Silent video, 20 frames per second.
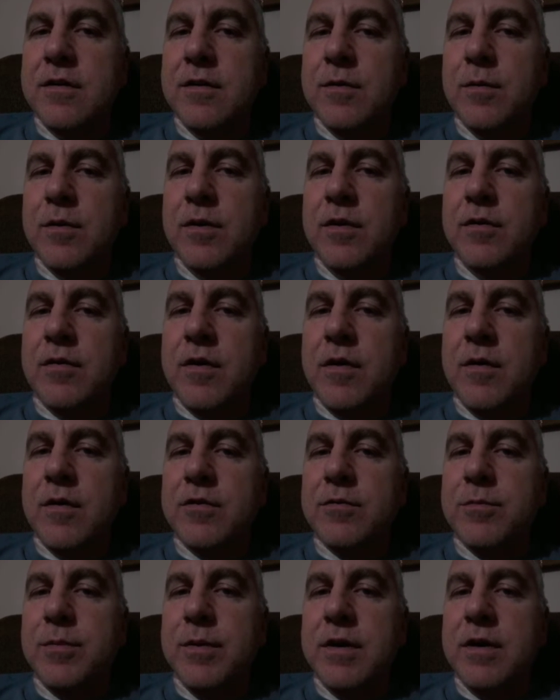when you've
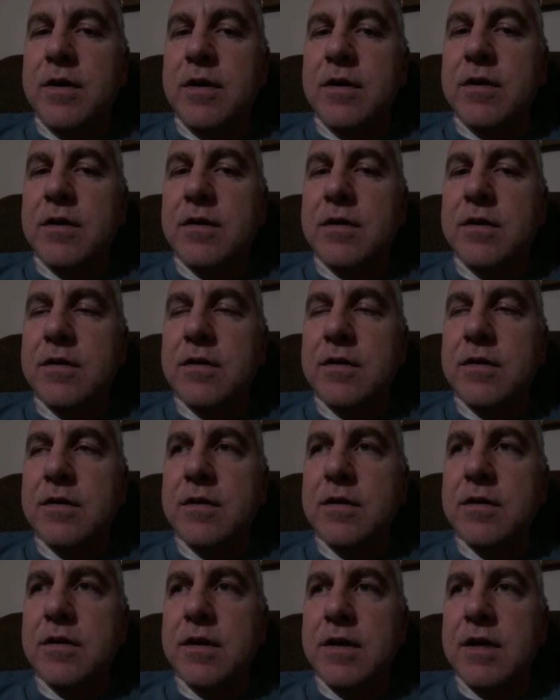always been a
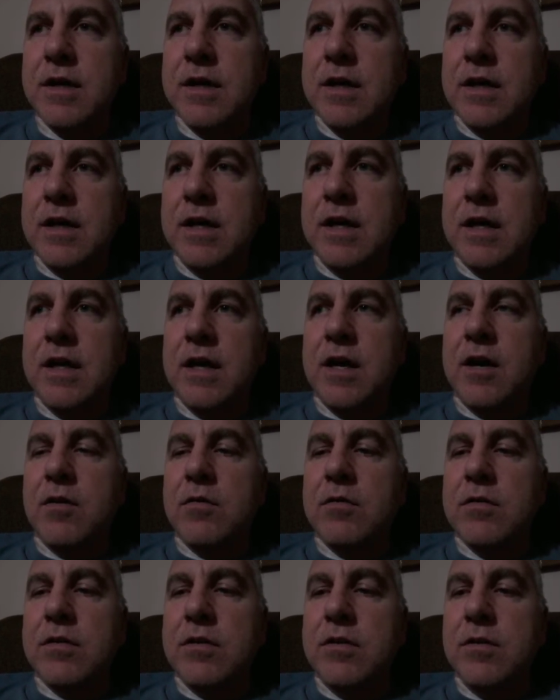get
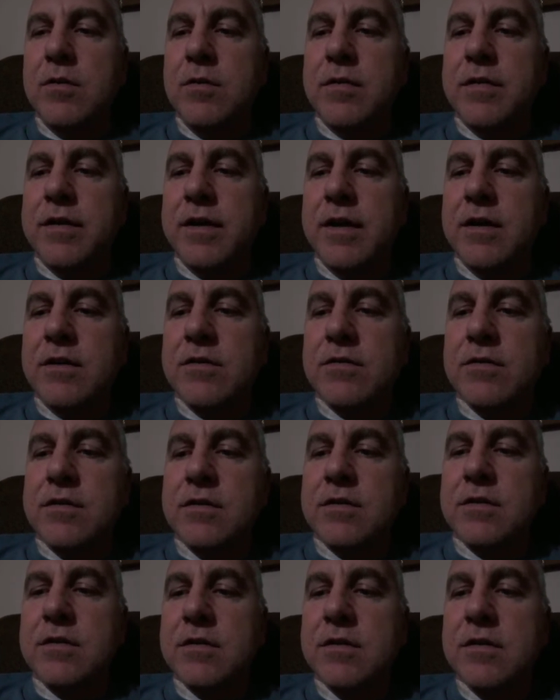out and do things, and